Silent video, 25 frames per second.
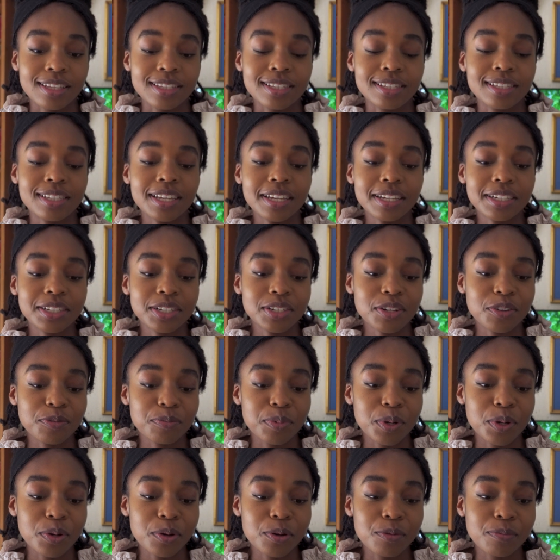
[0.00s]
It's a section of
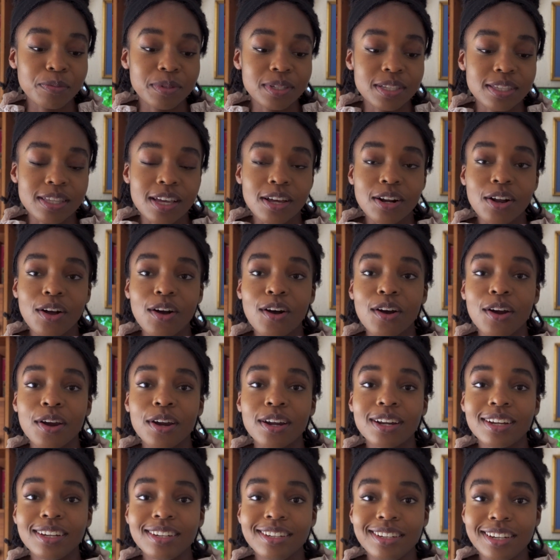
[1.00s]
poems that
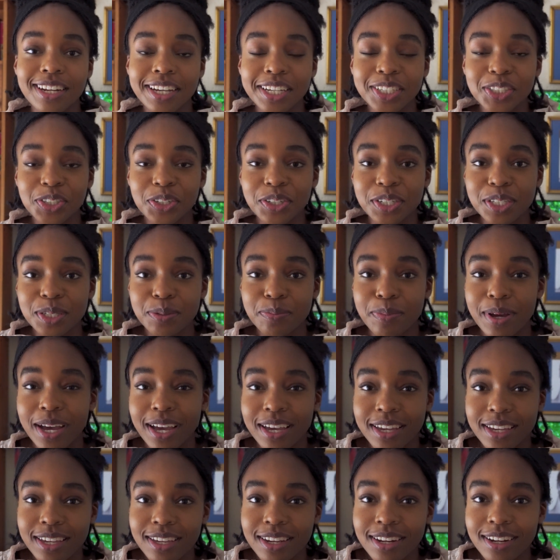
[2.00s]
are nature
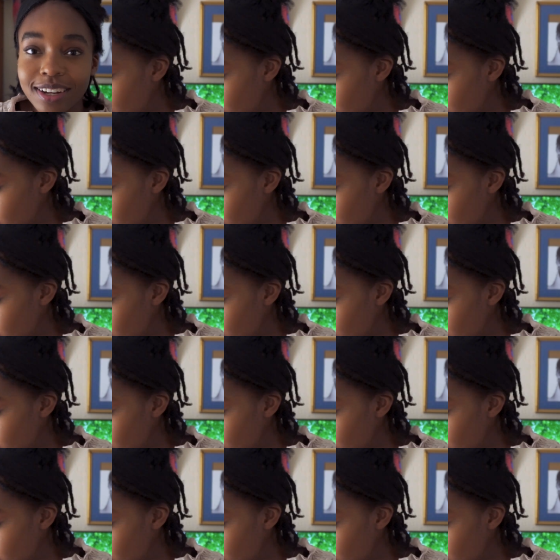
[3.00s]
inspired,